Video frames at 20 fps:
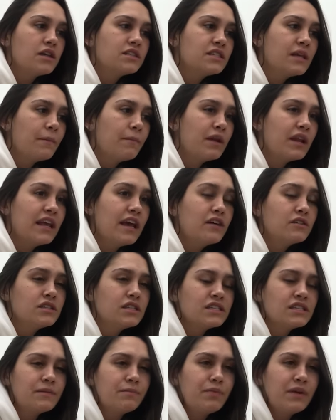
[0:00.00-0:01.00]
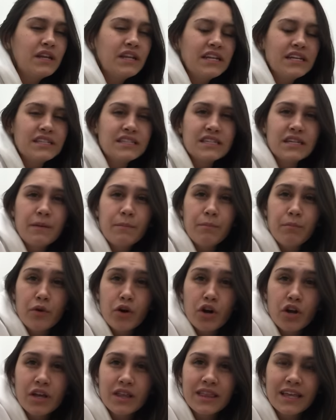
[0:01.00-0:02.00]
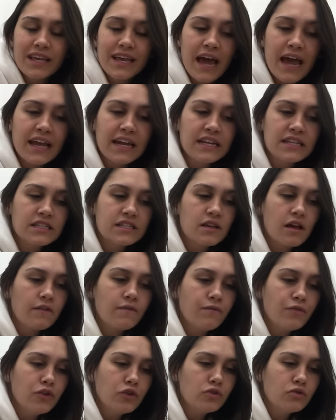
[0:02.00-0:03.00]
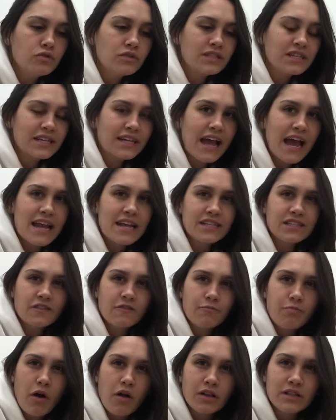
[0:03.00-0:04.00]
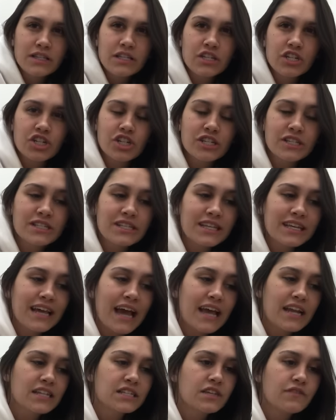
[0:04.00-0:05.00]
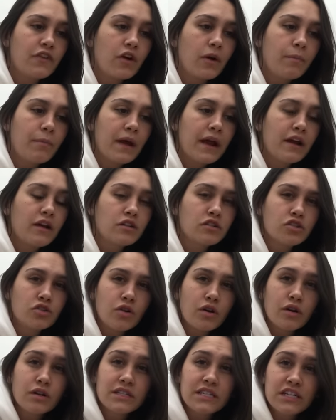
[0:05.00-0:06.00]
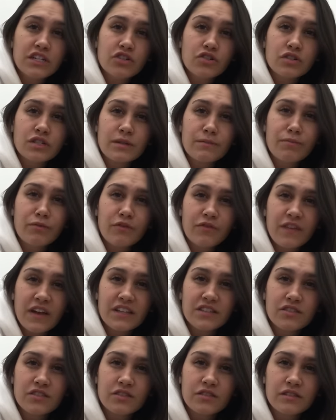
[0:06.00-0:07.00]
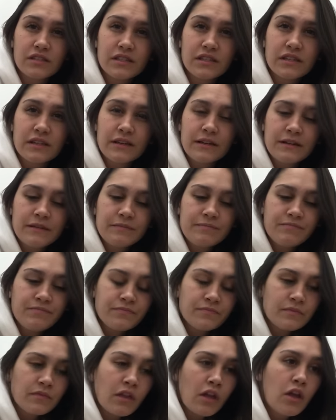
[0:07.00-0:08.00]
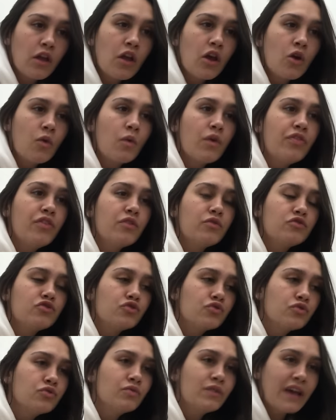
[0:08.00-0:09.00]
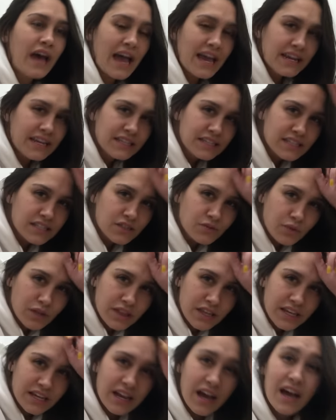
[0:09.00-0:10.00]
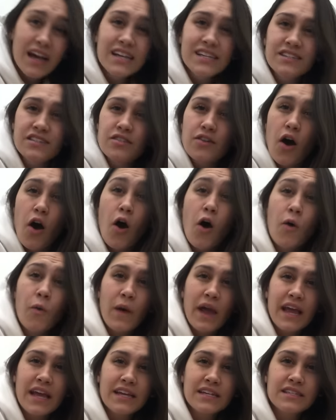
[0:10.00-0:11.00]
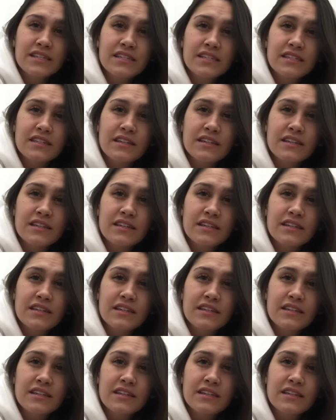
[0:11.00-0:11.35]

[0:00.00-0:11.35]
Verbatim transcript: somebody else's opinions in a book, the guidance of news, the guidance of politicians, the guidance of our parents or our teachers and professors. When the true guidance is within us, always,